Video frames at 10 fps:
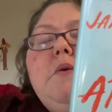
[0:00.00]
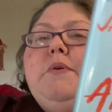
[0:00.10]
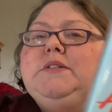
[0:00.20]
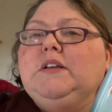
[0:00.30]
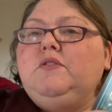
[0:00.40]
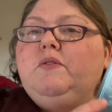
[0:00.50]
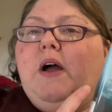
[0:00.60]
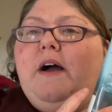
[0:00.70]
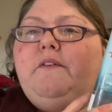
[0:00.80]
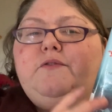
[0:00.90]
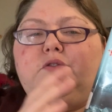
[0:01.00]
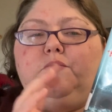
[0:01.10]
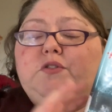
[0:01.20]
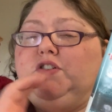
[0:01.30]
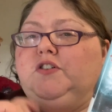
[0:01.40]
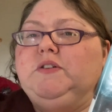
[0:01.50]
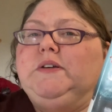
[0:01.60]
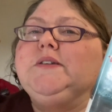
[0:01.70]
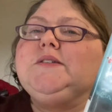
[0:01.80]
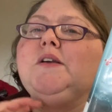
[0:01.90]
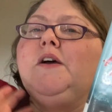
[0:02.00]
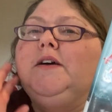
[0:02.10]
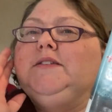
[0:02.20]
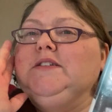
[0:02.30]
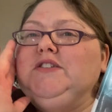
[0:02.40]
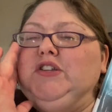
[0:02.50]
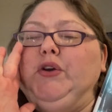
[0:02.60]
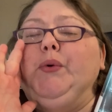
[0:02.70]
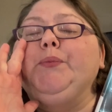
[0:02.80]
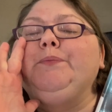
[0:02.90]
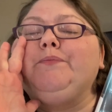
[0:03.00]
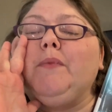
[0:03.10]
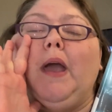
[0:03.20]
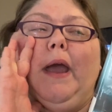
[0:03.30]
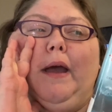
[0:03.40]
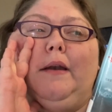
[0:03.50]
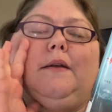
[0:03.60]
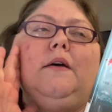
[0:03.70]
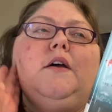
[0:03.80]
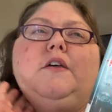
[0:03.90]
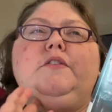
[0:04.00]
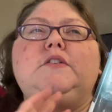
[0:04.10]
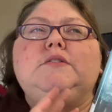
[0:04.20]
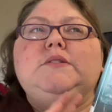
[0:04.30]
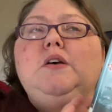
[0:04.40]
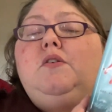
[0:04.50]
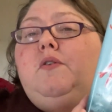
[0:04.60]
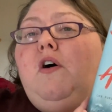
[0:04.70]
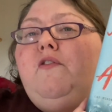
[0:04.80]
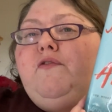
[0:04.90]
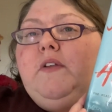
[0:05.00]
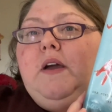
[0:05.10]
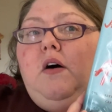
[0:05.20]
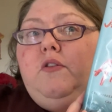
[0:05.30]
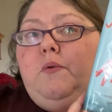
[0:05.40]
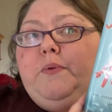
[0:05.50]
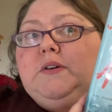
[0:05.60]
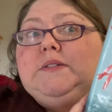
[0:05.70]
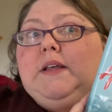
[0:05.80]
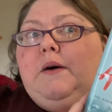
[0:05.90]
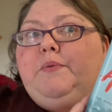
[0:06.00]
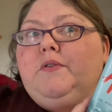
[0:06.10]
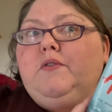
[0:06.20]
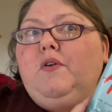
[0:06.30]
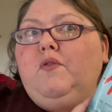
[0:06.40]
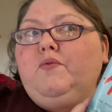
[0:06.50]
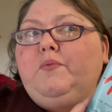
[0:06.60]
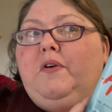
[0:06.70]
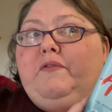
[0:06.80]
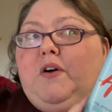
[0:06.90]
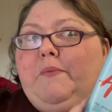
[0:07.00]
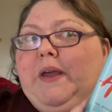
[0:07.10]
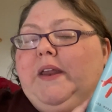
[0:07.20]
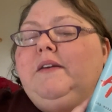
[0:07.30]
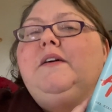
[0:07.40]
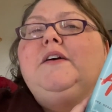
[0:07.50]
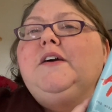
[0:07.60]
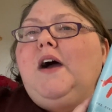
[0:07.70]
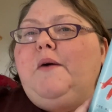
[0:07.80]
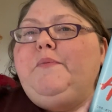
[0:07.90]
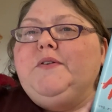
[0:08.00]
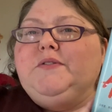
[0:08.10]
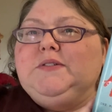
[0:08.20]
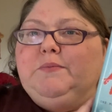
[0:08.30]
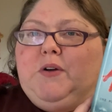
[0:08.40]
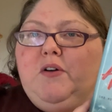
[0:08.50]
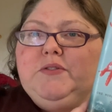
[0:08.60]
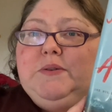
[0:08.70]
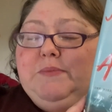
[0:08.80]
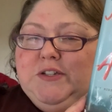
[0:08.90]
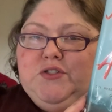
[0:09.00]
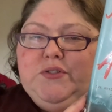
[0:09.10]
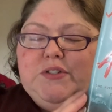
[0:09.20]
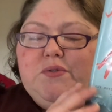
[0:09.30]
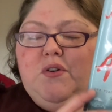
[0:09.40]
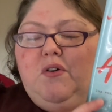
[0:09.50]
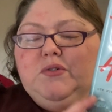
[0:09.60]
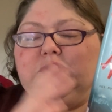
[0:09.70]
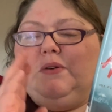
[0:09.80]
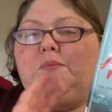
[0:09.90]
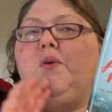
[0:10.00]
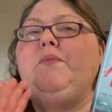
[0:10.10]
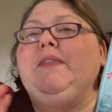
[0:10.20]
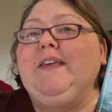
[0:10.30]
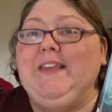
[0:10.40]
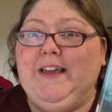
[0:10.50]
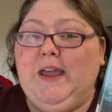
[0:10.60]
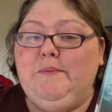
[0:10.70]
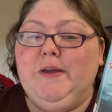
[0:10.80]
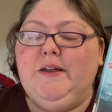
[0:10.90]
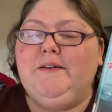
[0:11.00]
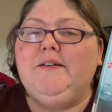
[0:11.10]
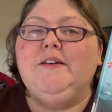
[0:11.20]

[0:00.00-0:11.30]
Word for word: because I do have to return this because it's due. And there's hopefully all the books that I put on hold will have come in. I put on some cozy mysteries on hold, so I'm hoping that they came in.